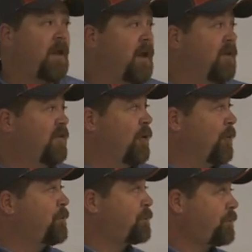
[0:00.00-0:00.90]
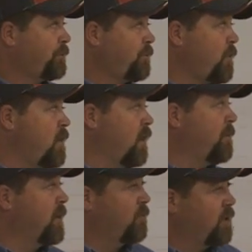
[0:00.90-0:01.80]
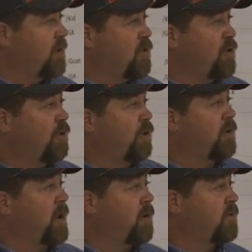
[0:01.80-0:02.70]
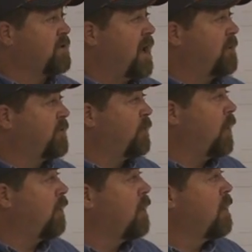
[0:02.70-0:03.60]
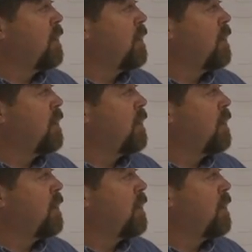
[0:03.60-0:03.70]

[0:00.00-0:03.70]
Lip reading: And so, you'll learn that over time as well.